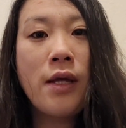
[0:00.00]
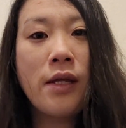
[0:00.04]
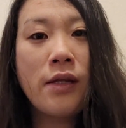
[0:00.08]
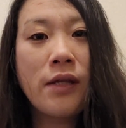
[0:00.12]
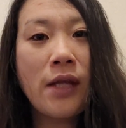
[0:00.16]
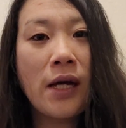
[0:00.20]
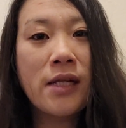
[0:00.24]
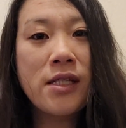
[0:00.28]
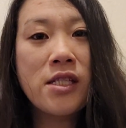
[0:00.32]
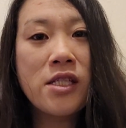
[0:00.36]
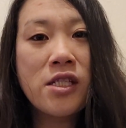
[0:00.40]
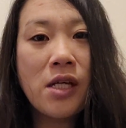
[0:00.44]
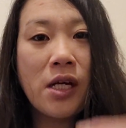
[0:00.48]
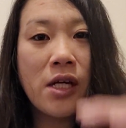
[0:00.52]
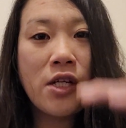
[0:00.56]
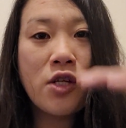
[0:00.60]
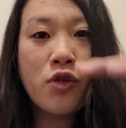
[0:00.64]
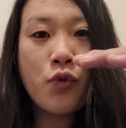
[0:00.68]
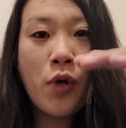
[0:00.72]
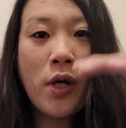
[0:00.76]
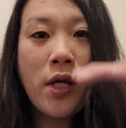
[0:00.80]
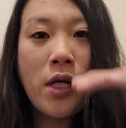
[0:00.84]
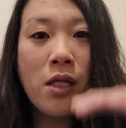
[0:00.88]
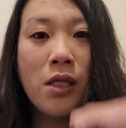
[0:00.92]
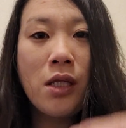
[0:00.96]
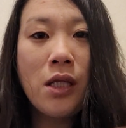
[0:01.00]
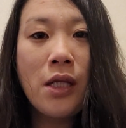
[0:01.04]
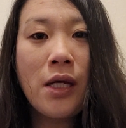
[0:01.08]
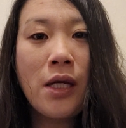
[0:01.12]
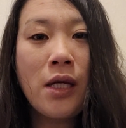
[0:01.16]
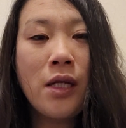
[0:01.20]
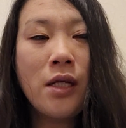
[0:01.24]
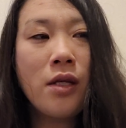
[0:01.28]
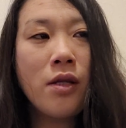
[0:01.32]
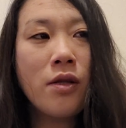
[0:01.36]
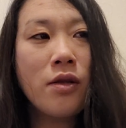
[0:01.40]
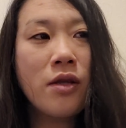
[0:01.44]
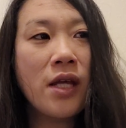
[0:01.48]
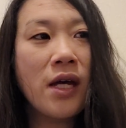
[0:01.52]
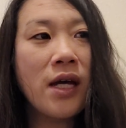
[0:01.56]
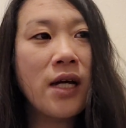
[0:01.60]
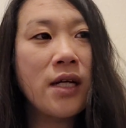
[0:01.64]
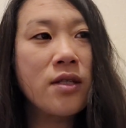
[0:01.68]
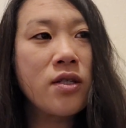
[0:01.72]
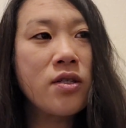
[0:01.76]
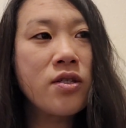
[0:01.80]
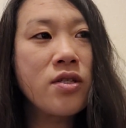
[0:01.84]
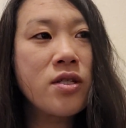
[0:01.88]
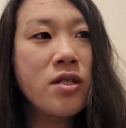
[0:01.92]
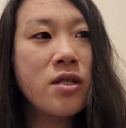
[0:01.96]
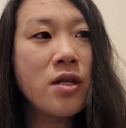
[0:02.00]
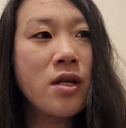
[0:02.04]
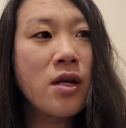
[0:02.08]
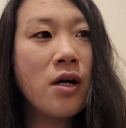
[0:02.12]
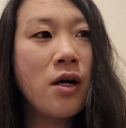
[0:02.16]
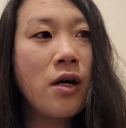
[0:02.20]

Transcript: That's adrenaline, that's